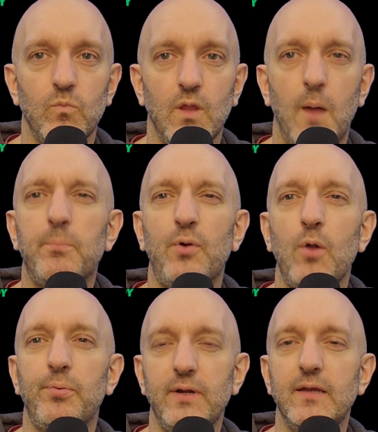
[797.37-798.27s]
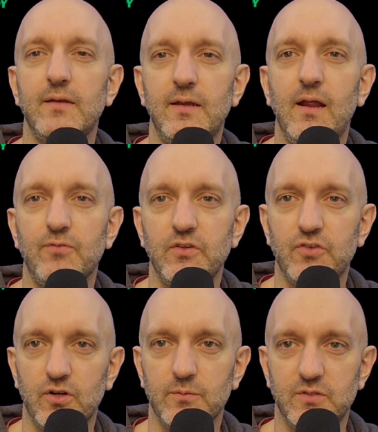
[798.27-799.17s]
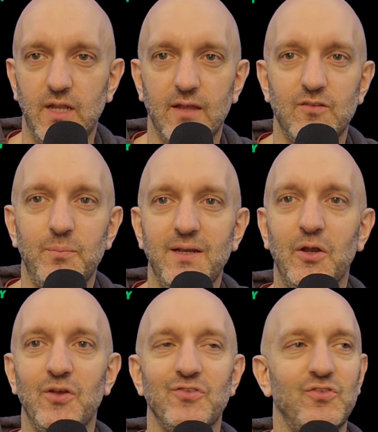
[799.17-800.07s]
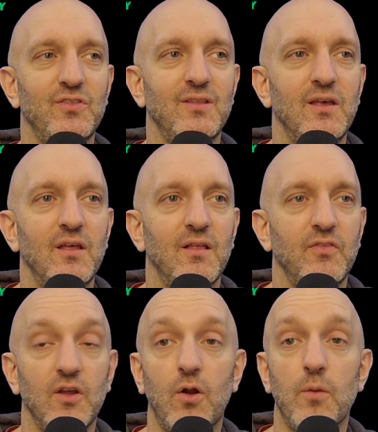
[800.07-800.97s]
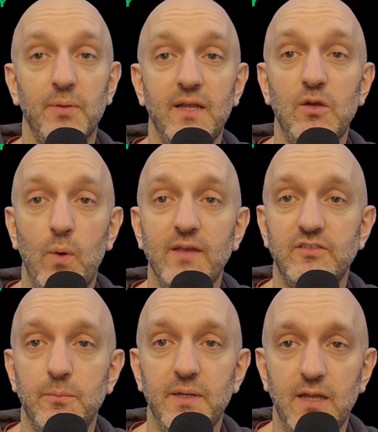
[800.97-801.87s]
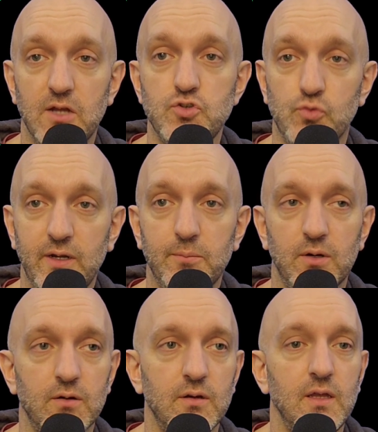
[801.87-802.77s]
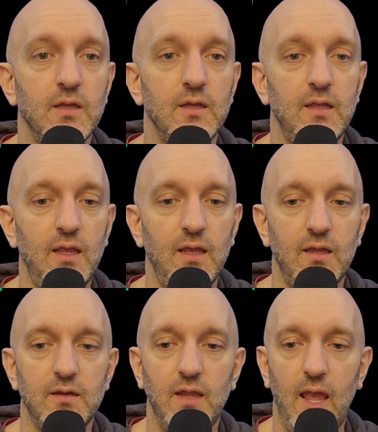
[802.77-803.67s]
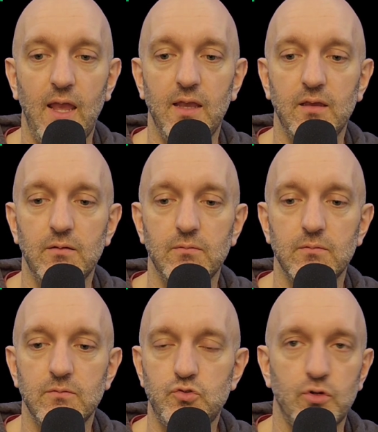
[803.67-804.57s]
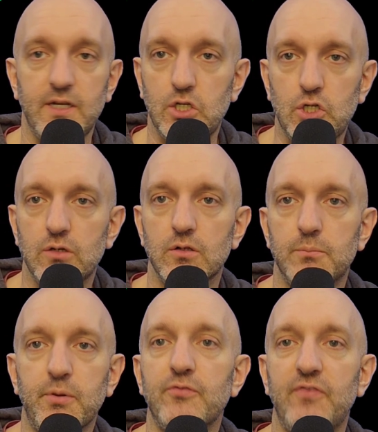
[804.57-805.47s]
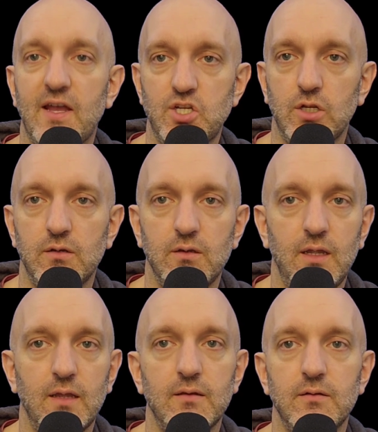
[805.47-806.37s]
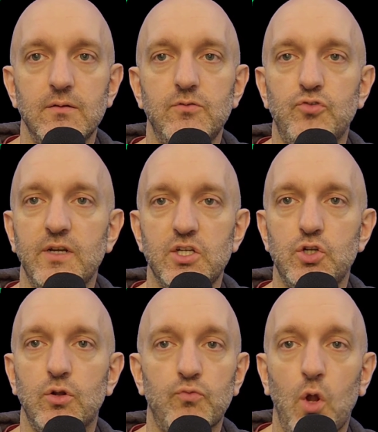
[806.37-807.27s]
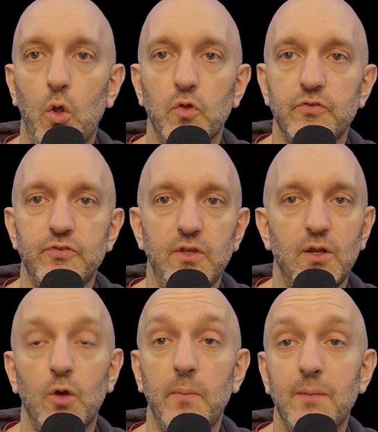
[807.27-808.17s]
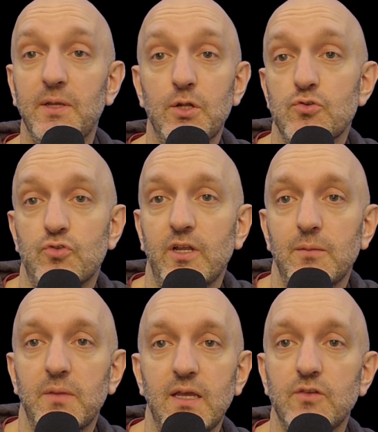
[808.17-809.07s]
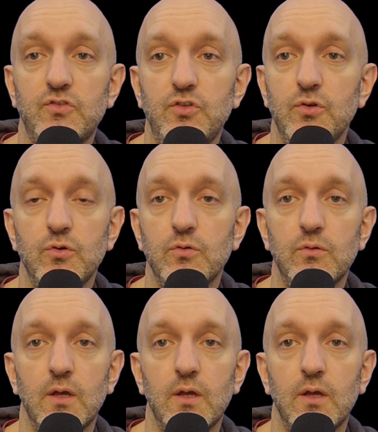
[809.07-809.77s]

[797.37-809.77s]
appropriate in every circumstance, because there are plenty ways to be a dreamer in a traditional profession, in traditional roles. Maybe your dream is to